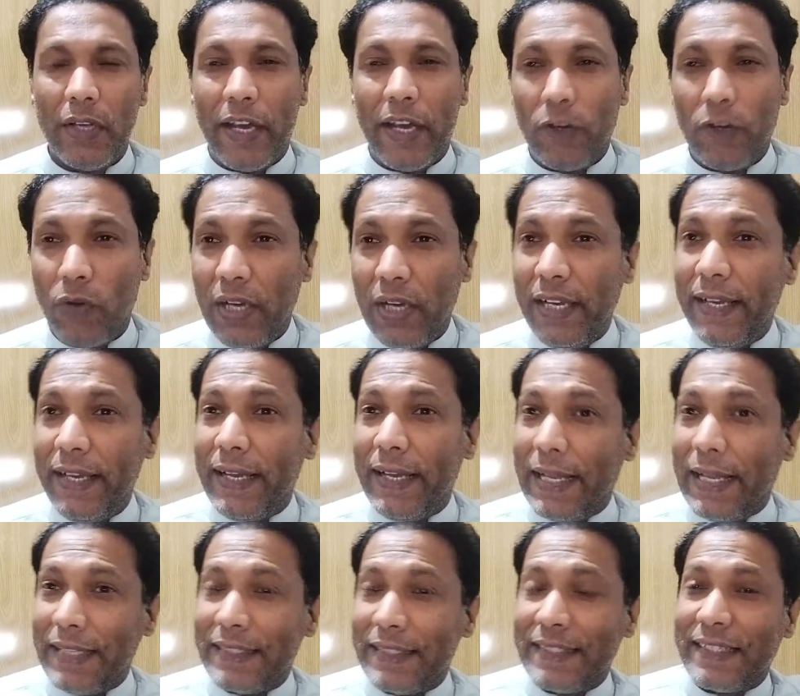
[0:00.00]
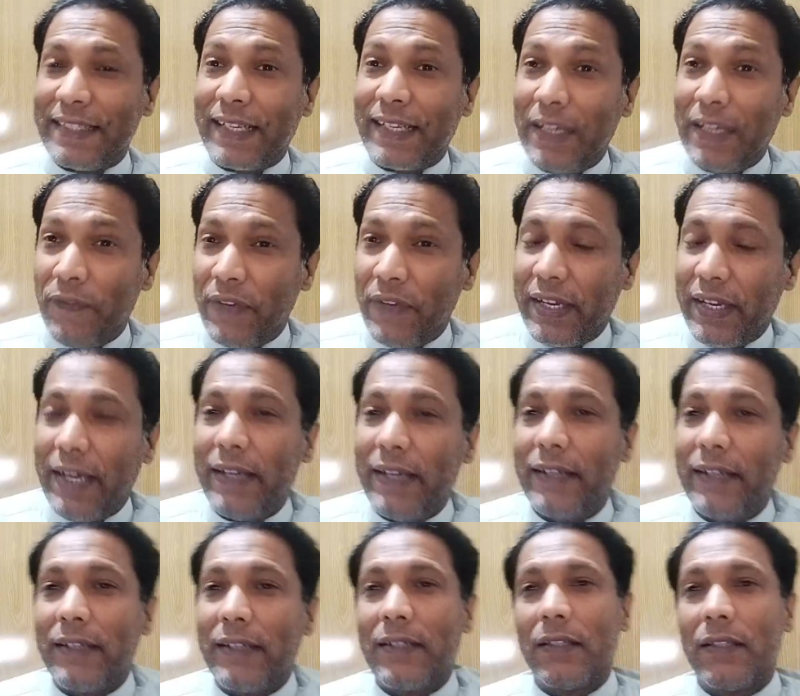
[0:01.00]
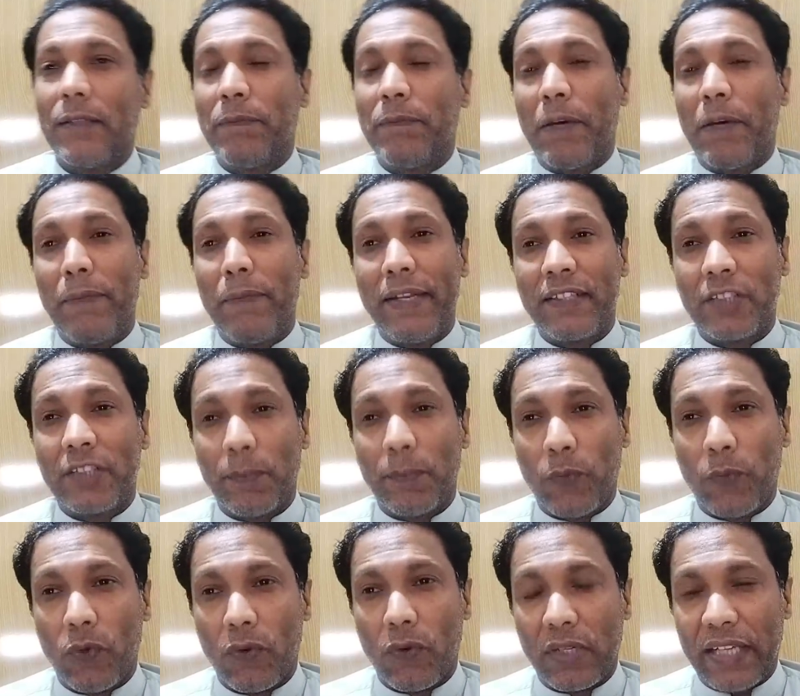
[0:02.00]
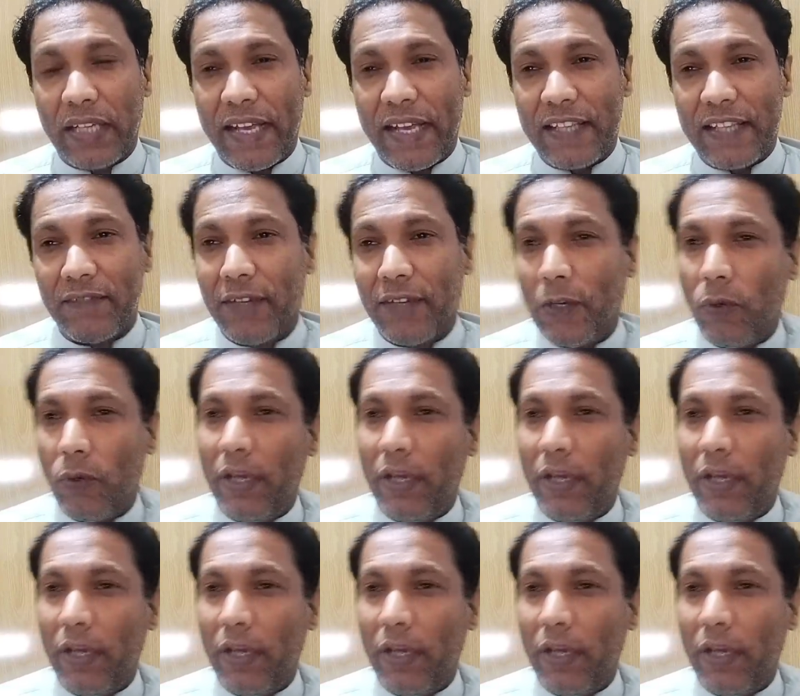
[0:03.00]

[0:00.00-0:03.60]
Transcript: And OLA has significant public support as well.